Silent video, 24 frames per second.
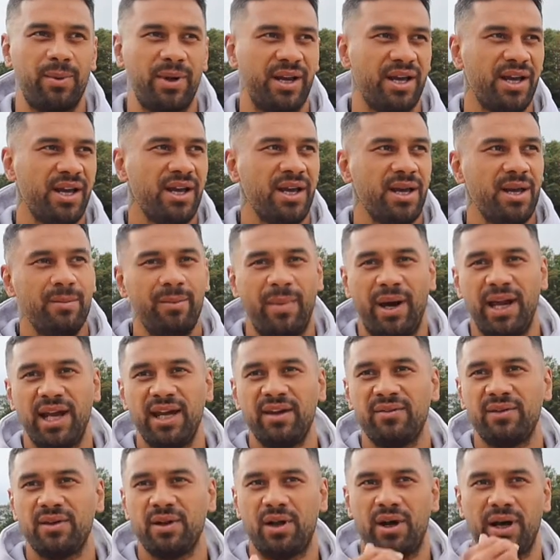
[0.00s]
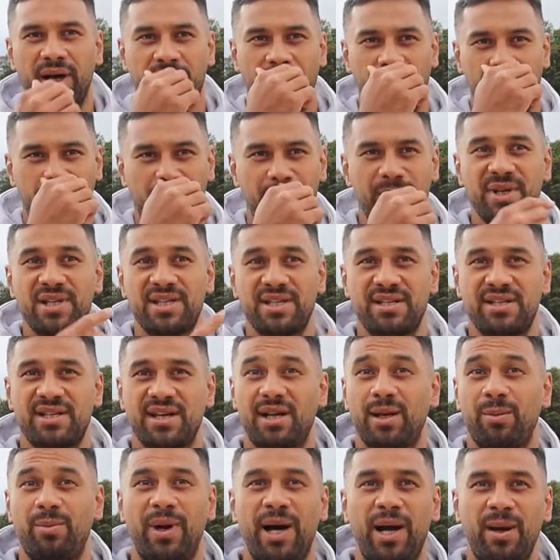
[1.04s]
And mate, even like Missy
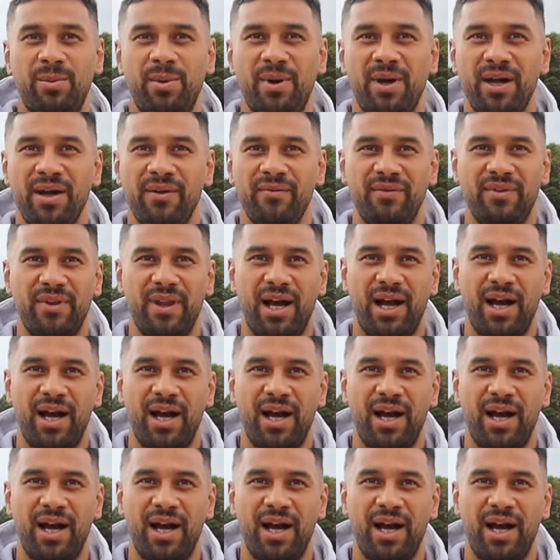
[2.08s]
Talapapa,